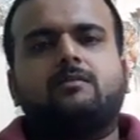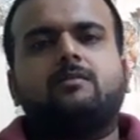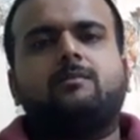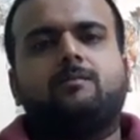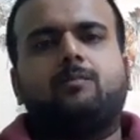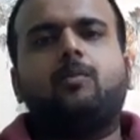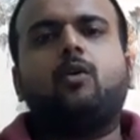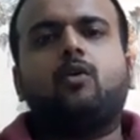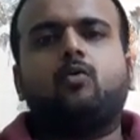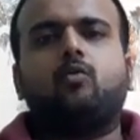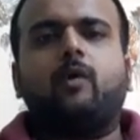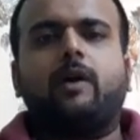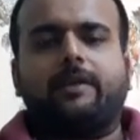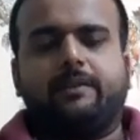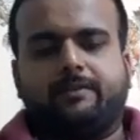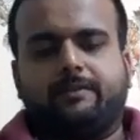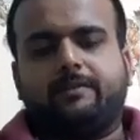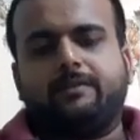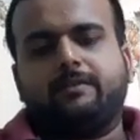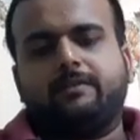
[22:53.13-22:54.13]
book
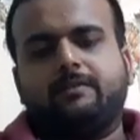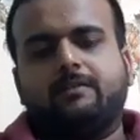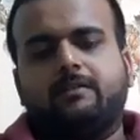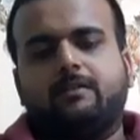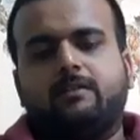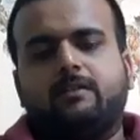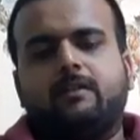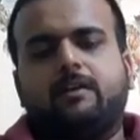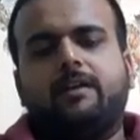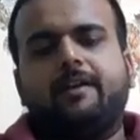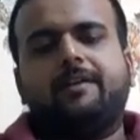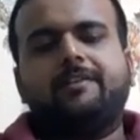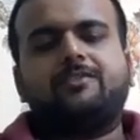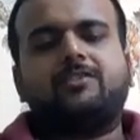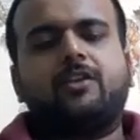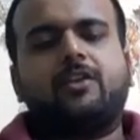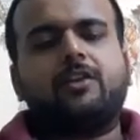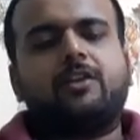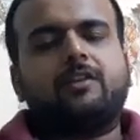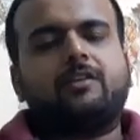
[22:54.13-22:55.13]
1 is
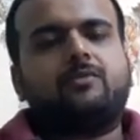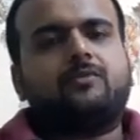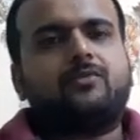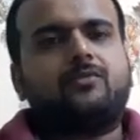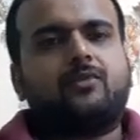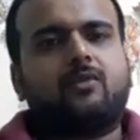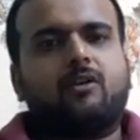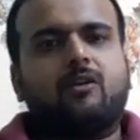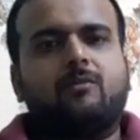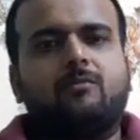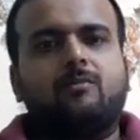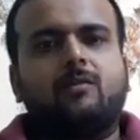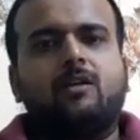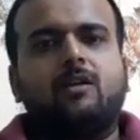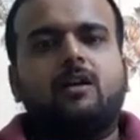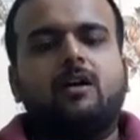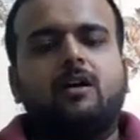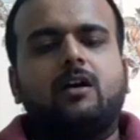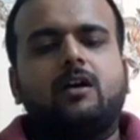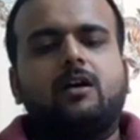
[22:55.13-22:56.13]
written from
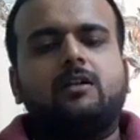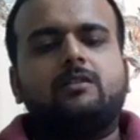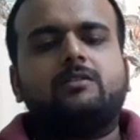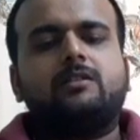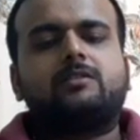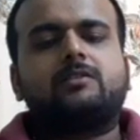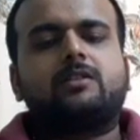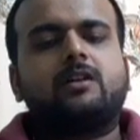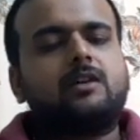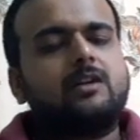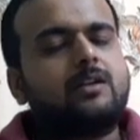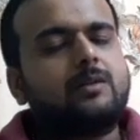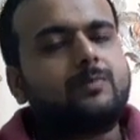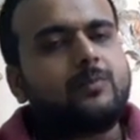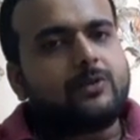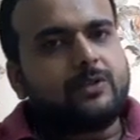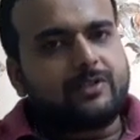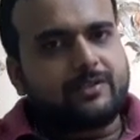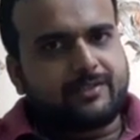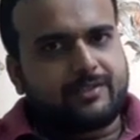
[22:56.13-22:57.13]
the third
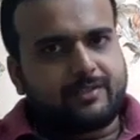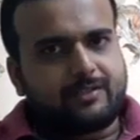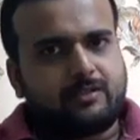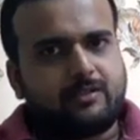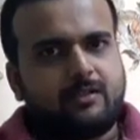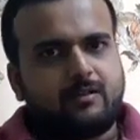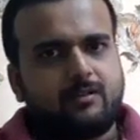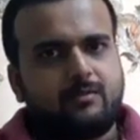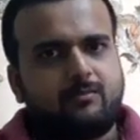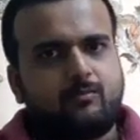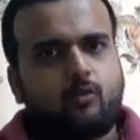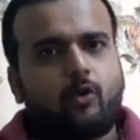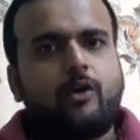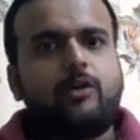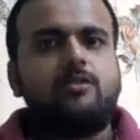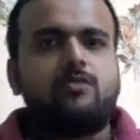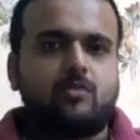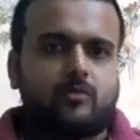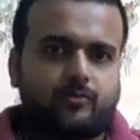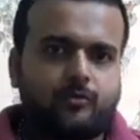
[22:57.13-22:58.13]
person
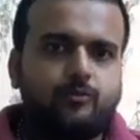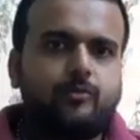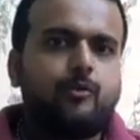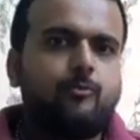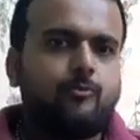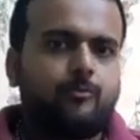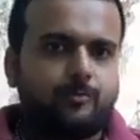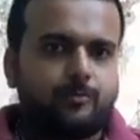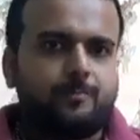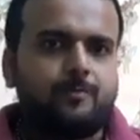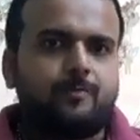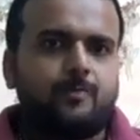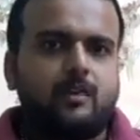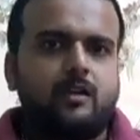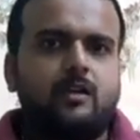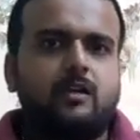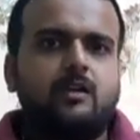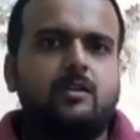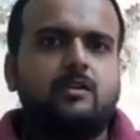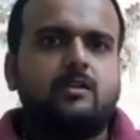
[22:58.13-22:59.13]
point of view.
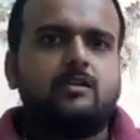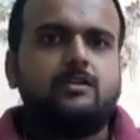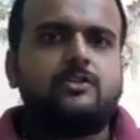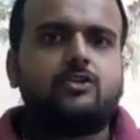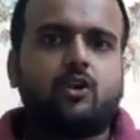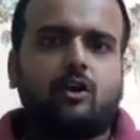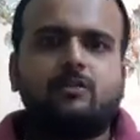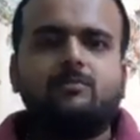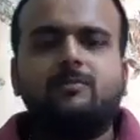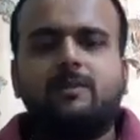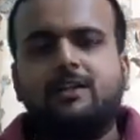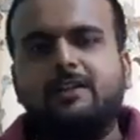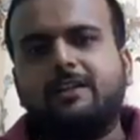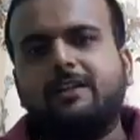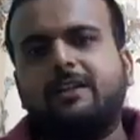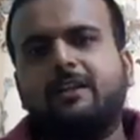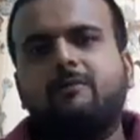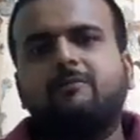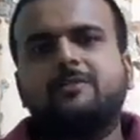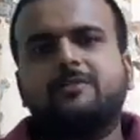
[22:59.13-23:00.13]
John
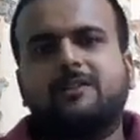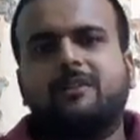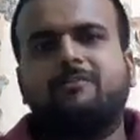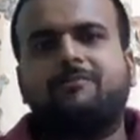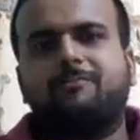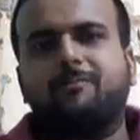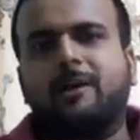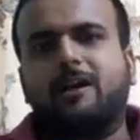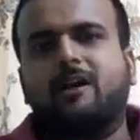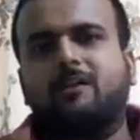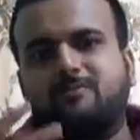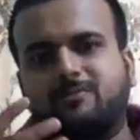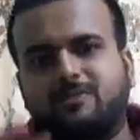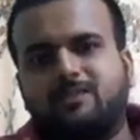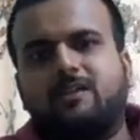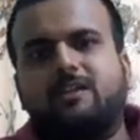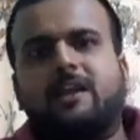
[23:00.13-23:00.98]
Milton himself becomes the